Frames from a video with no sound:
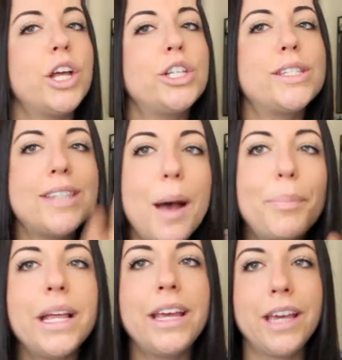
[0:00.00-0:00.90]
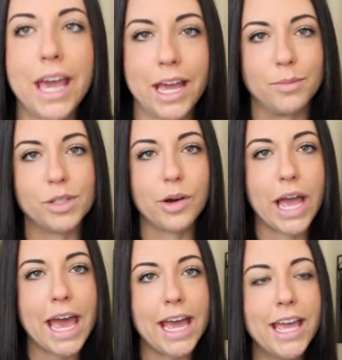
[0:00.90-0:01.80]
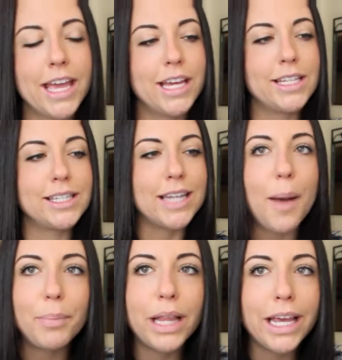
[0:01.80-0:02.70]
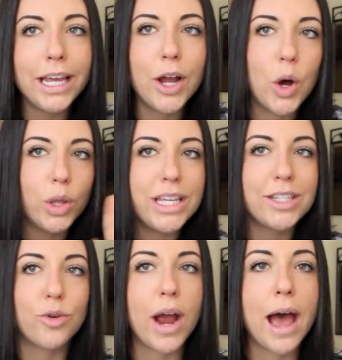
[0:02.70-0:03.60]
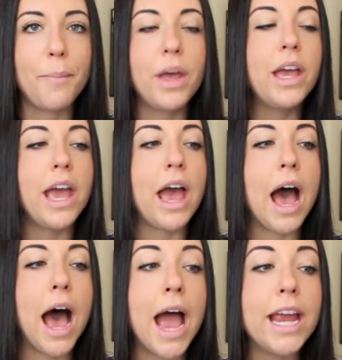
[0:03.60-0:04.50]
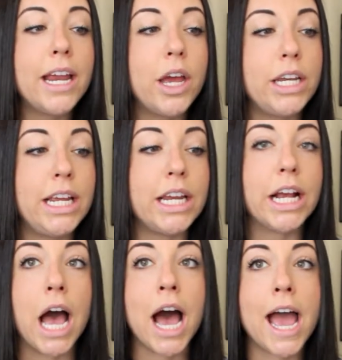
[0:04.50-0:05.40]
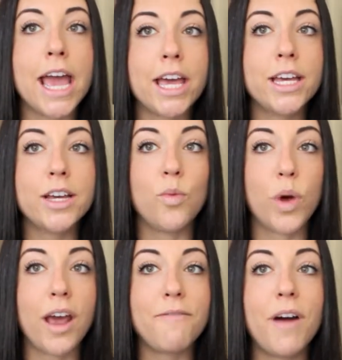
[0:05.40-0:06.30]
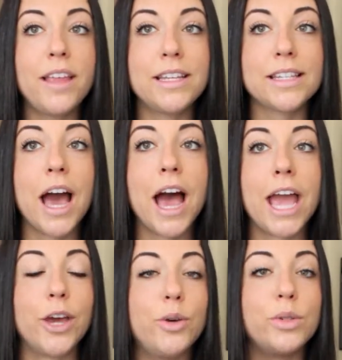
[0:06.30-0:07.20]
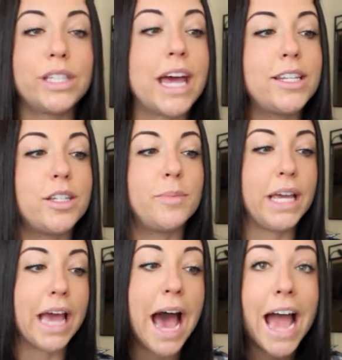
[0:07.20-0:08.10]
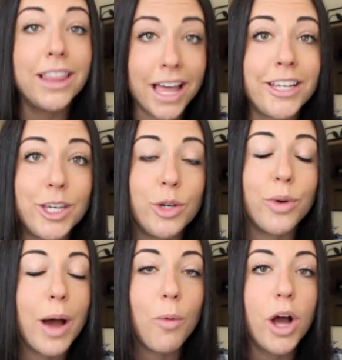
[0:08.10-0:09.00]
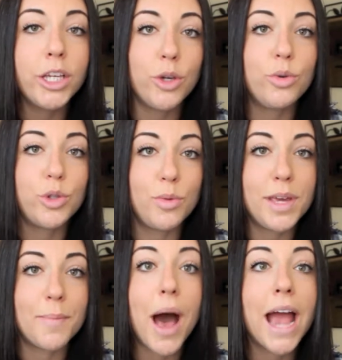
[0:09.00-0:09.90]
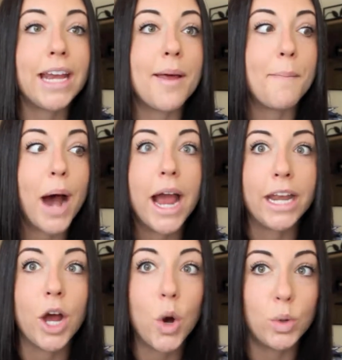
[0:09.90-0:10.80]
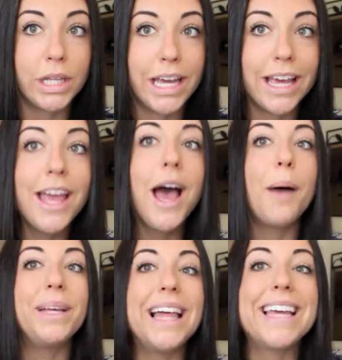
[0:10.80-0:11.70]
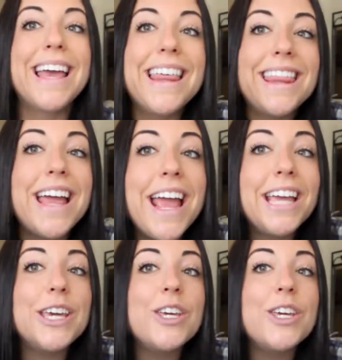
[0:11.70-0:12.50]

stop playing games, okay? Stop playing all this crap. I need a guy, when I find this guy who says to me, I like you, I want you to be mine and mine only, I'll be like, thank